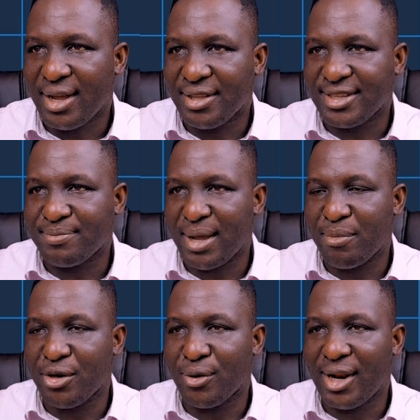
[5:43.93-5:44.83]
and this is my
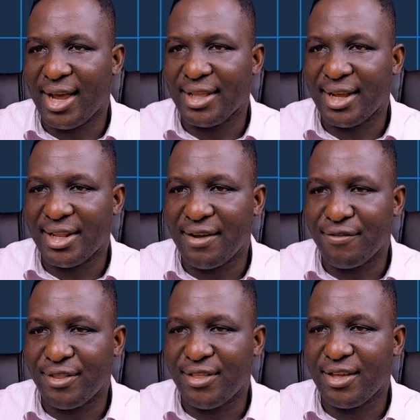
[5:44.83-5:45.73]
mirror line, and
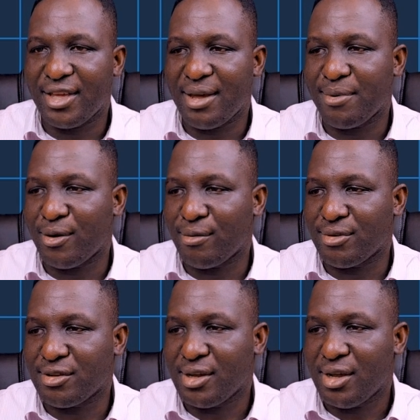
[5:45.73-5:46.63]
everything here
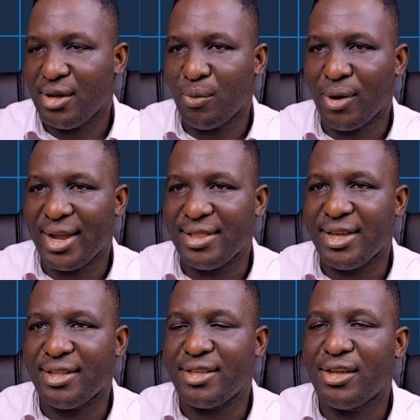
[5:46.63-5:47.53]
becomes what I
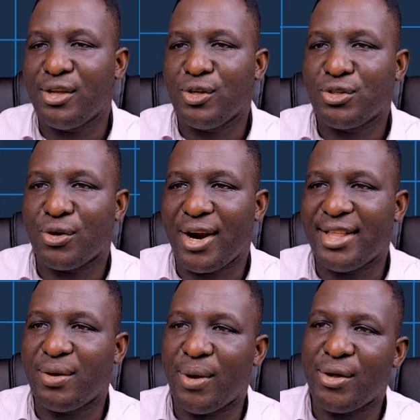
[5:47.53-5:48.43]
need. So
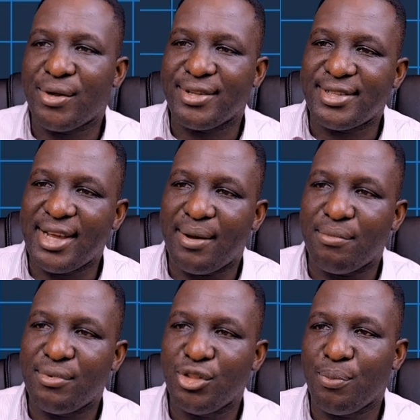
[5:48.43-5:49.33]
right away you can see
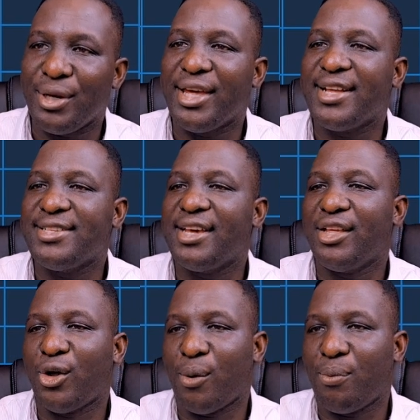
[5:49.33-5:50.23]
I'm duplicating
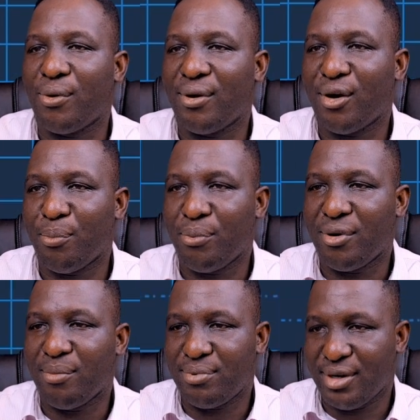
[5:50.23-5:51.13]
it up, up,
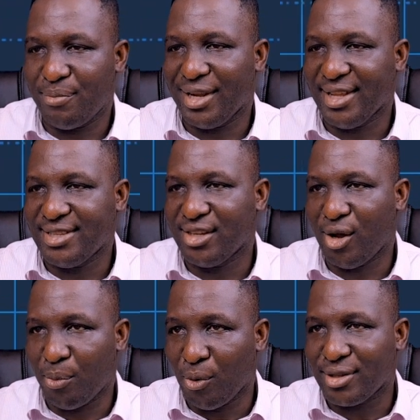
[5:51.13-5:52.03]
up, replicating
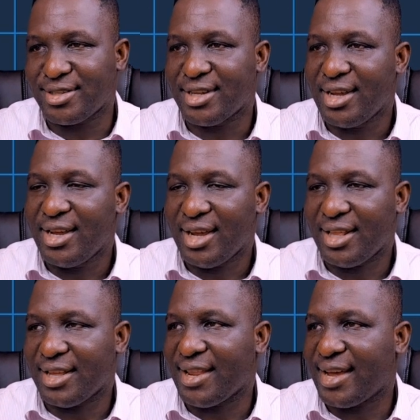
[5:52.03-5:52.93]
upwards
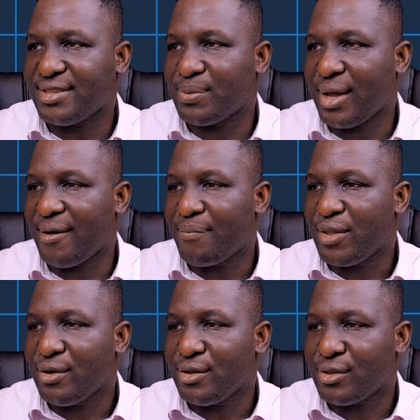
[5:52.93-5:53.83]
in a nice way.
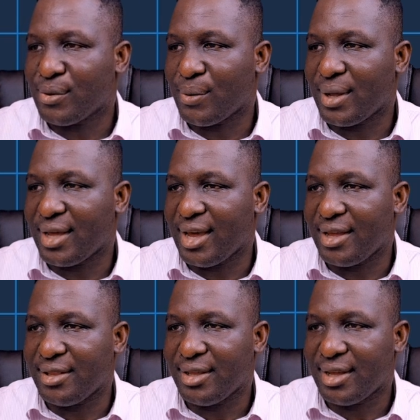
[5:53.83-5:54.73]
So
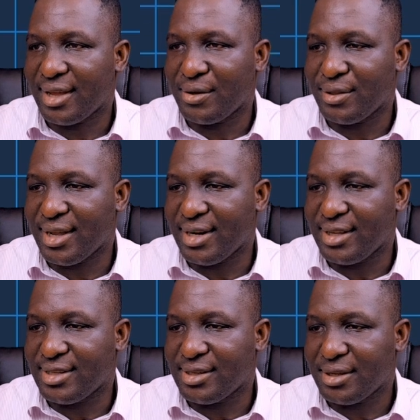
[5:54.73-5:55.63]
again, I could
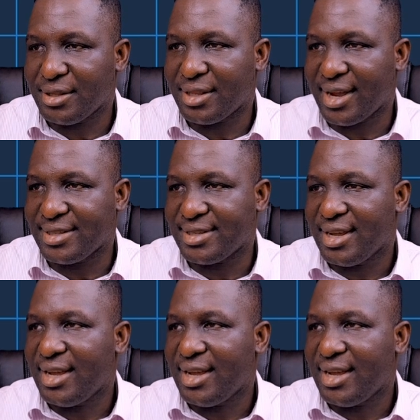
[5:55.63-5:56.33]
delete that